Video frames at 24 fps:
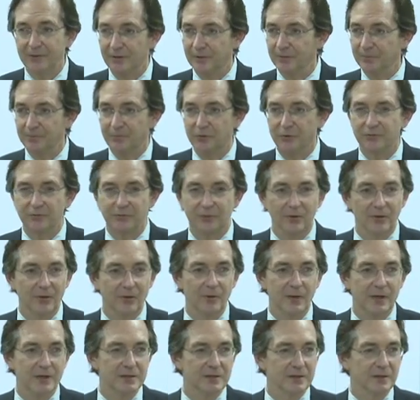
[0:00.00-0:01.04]
They'll prefer
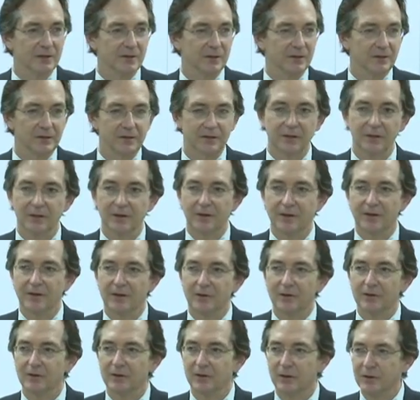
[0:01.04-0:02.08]
the ones that are,
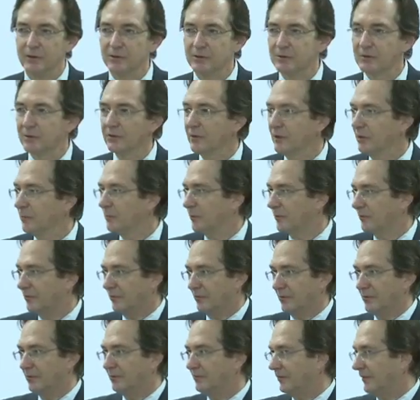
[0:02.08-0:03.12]
that are closer. They'll
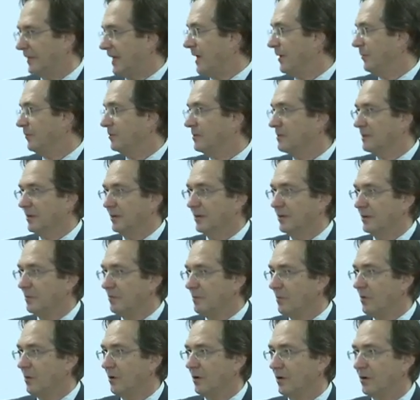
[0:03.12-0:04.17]
prefer flowers that are
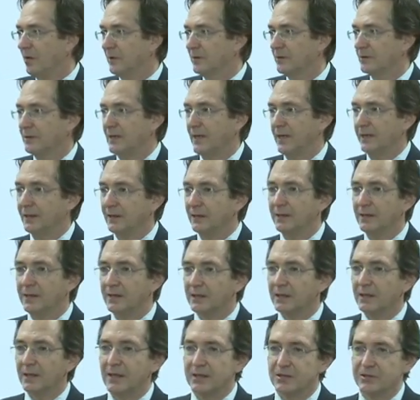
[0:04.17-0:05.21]
more
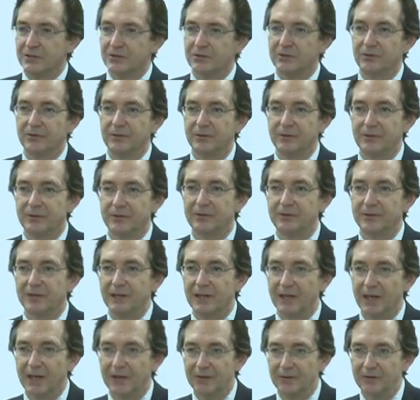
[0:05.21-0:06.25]
tightly clustered
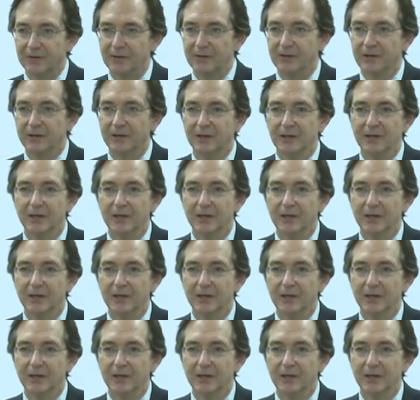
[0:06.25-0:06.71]
together.